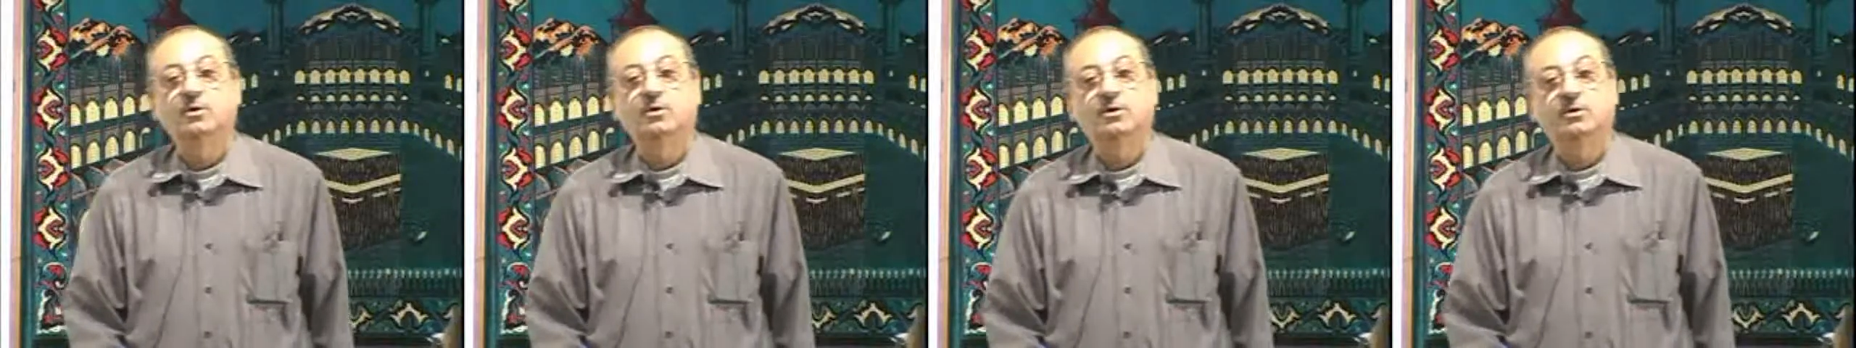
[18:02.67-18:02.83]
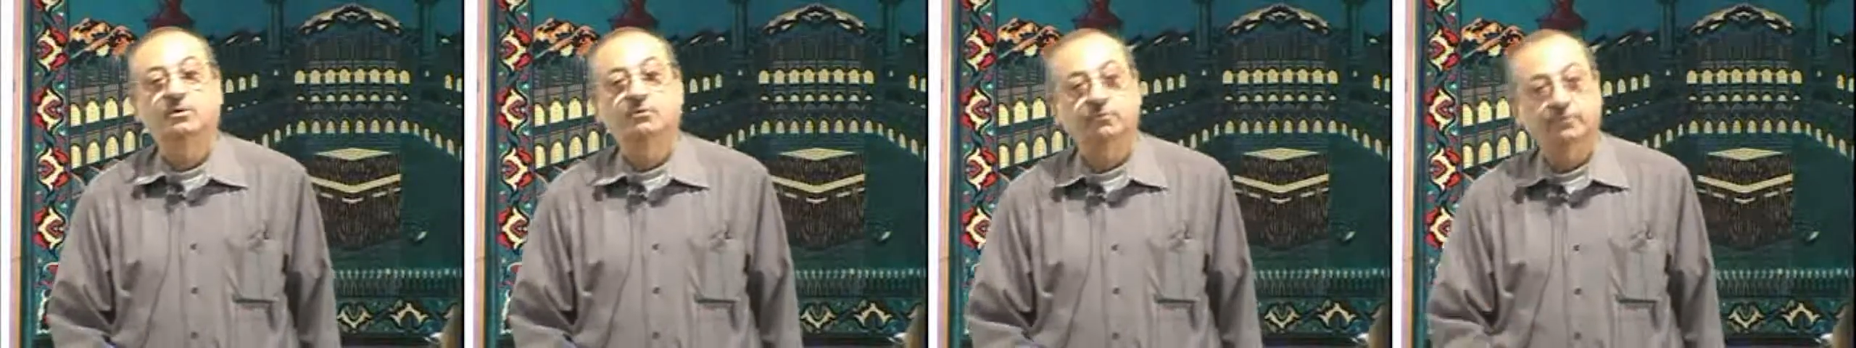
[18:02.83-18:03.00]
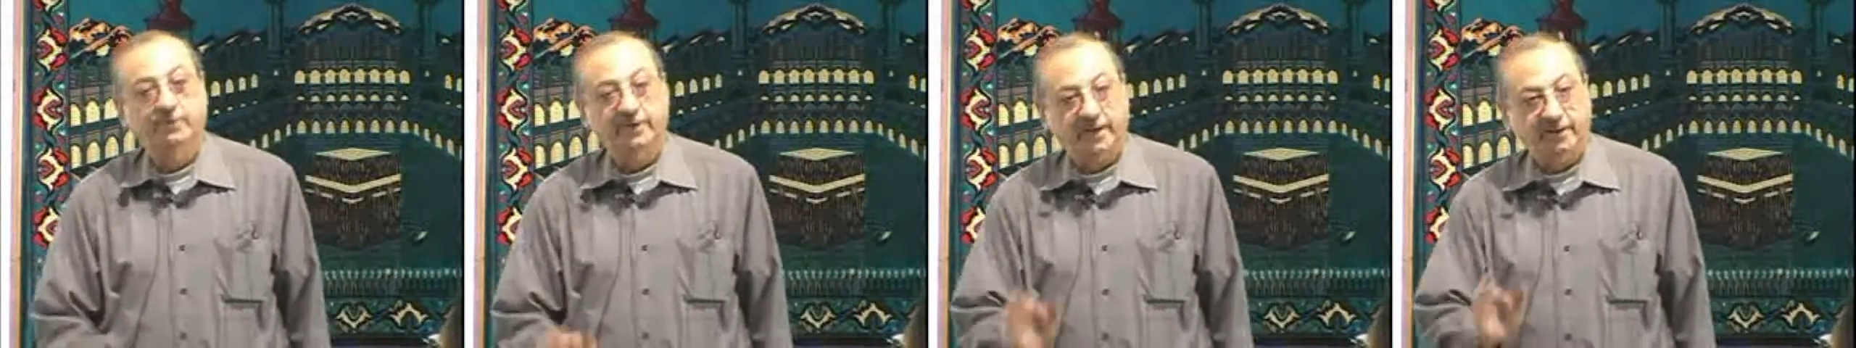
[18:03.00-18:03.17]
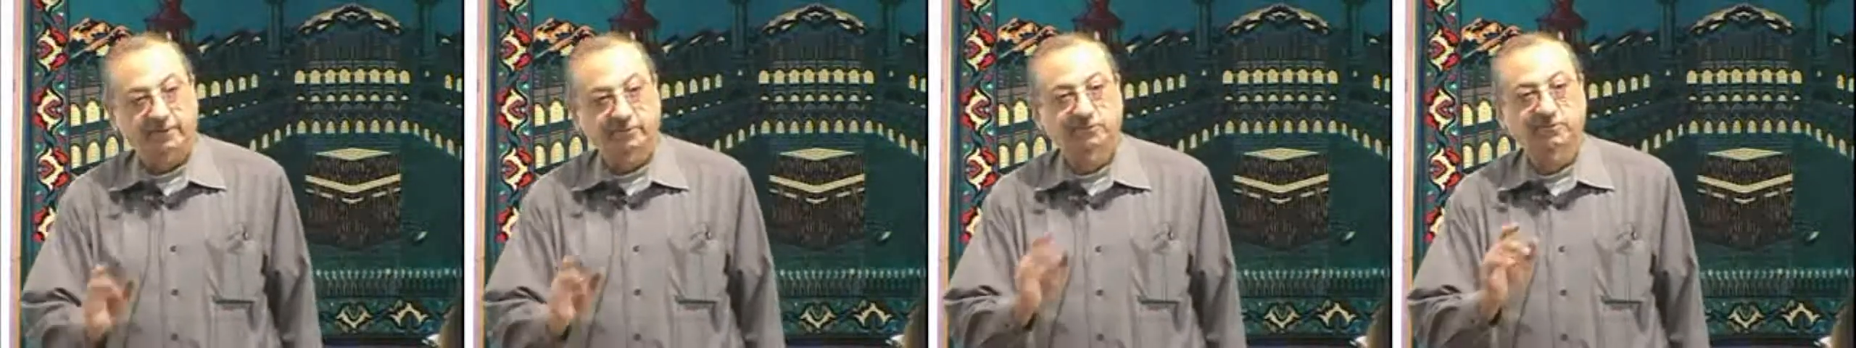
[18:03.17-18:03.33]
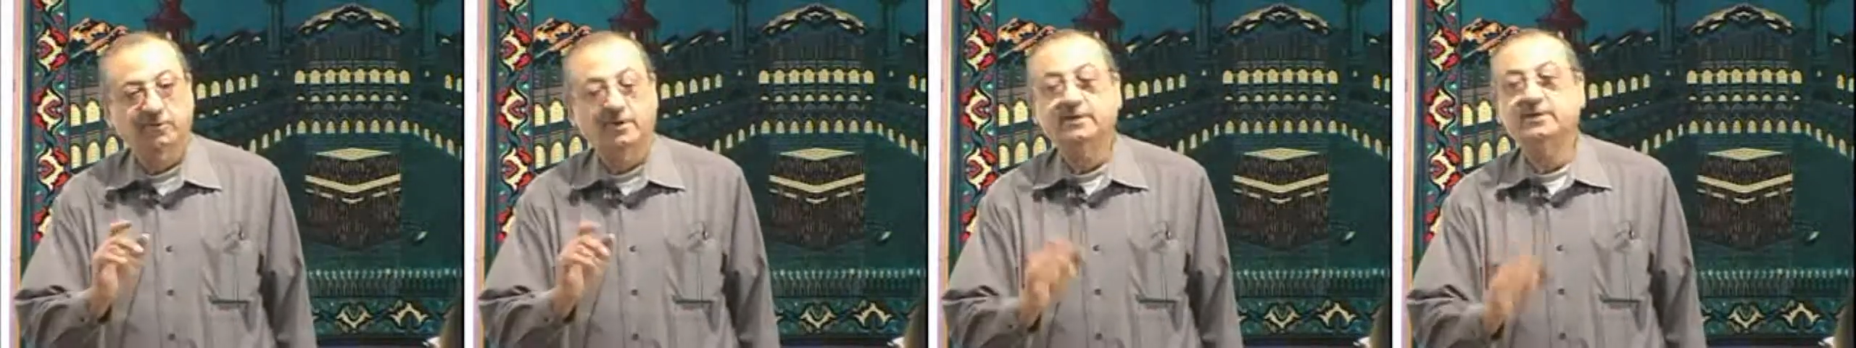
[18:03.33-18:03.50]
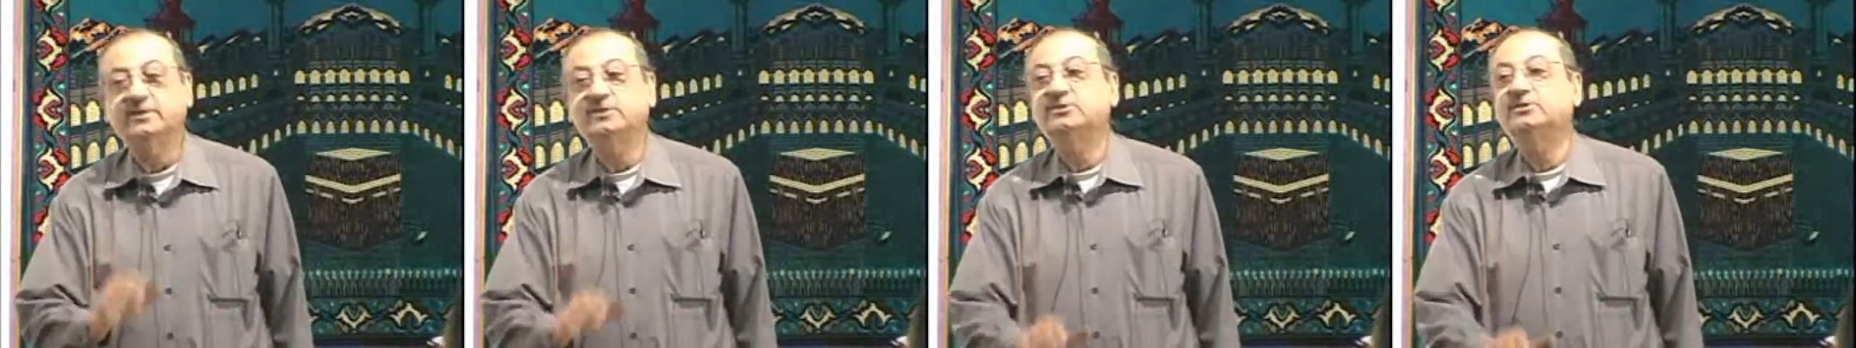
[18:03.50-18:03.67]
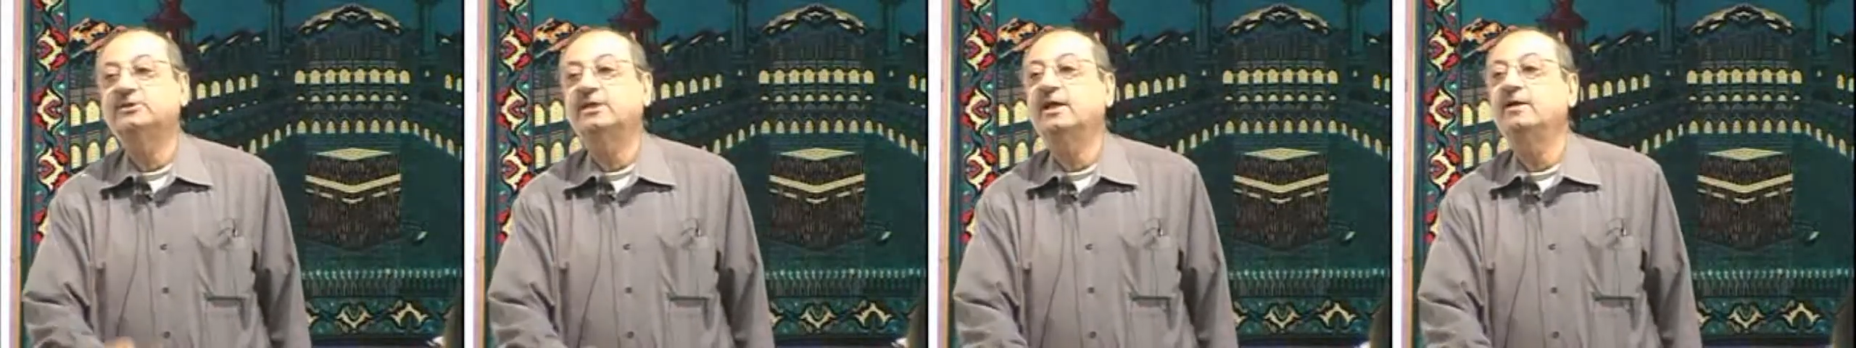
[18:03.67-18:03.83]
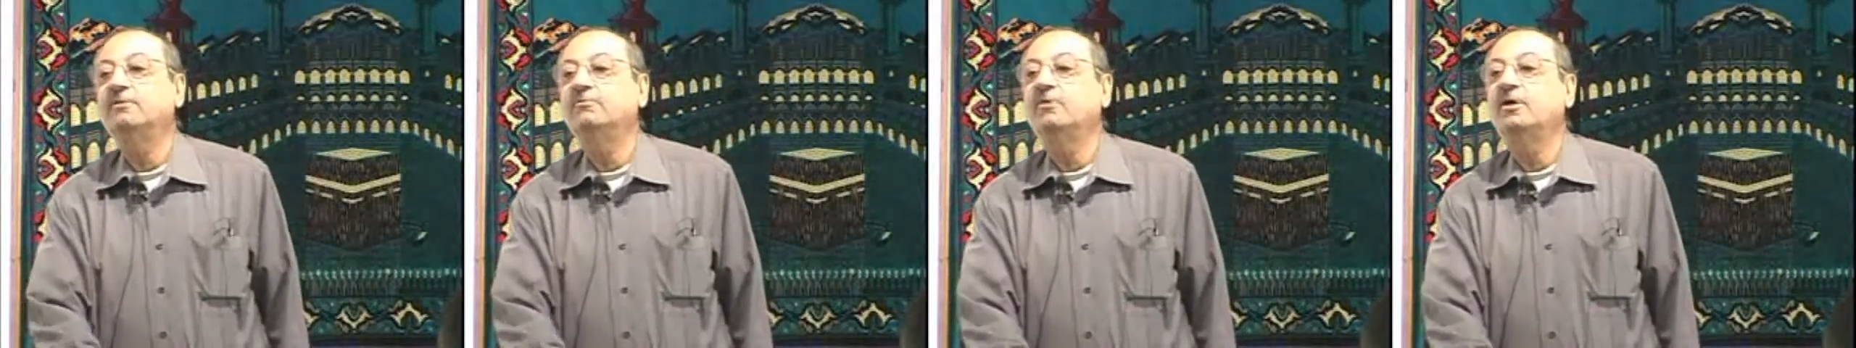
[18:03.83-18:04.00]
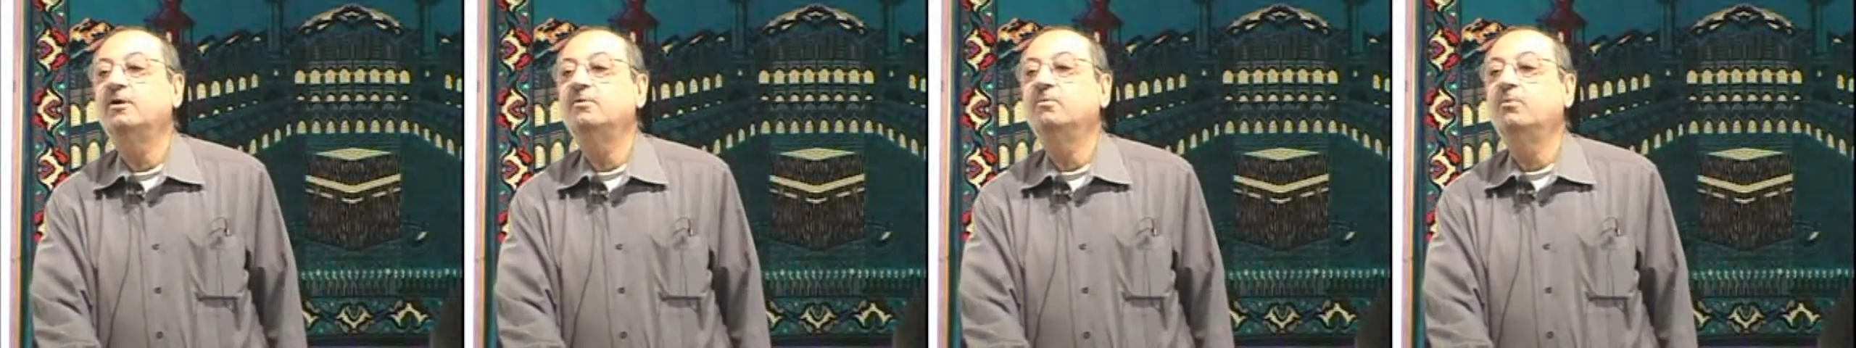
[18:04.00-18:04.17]
we have to understand
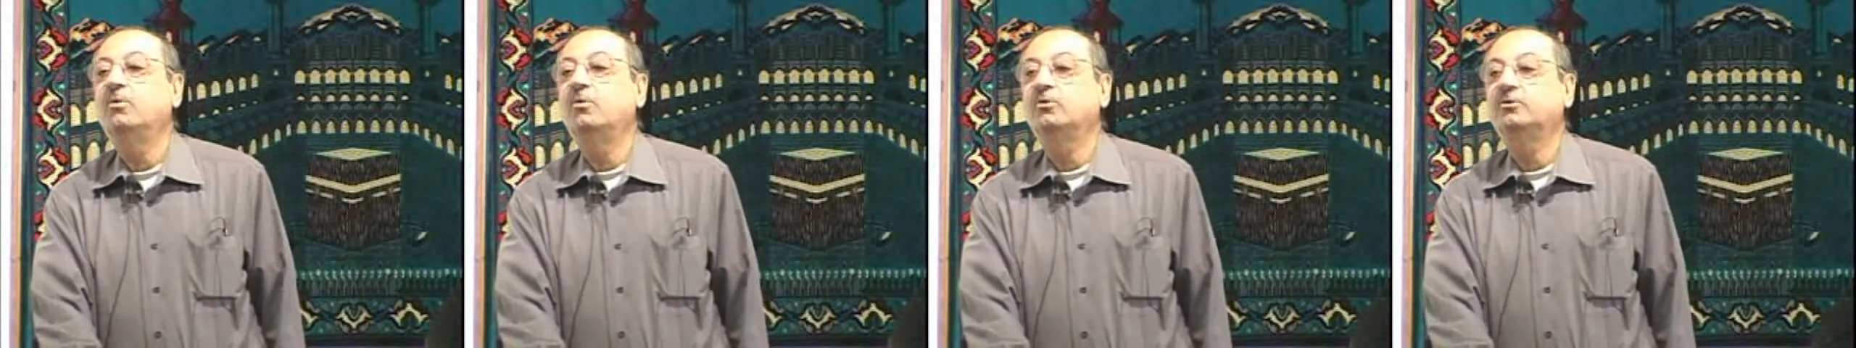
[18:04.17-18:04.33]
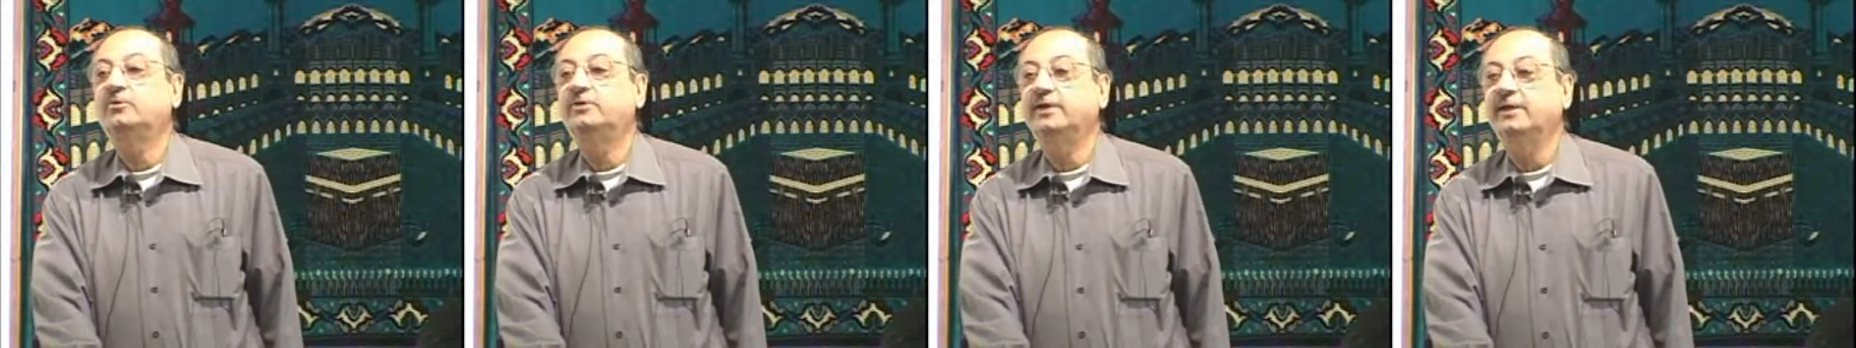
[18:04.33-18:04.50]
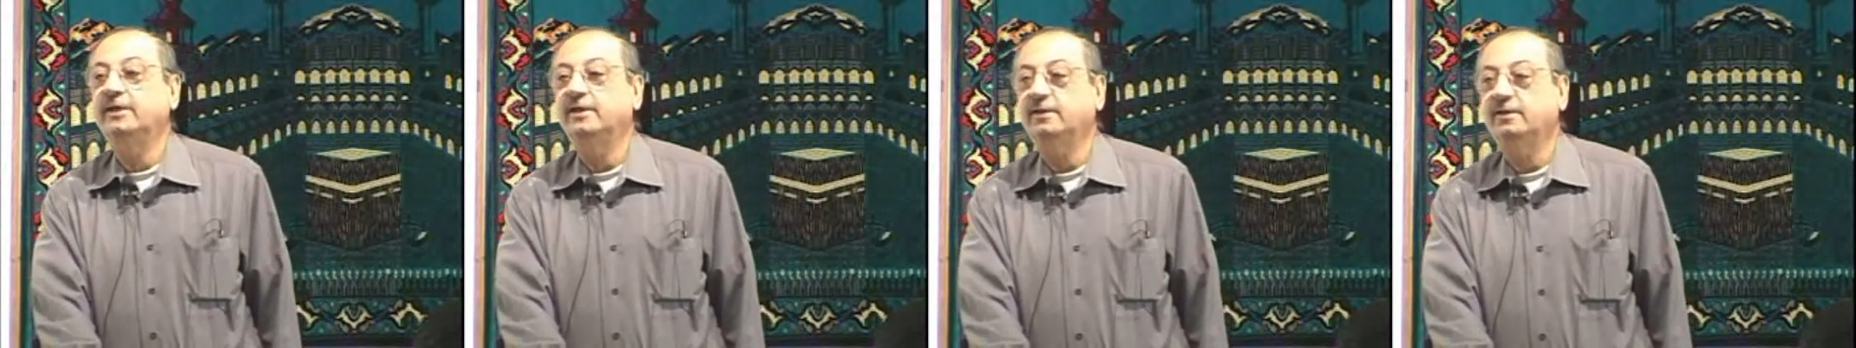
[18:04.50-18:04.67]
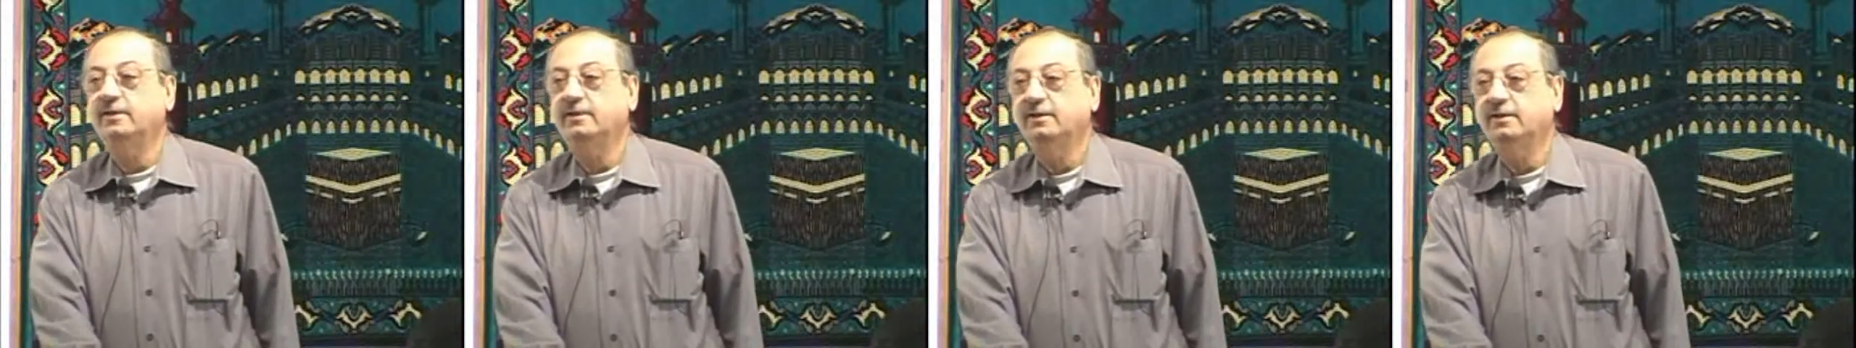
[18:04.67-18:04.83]
one more thing.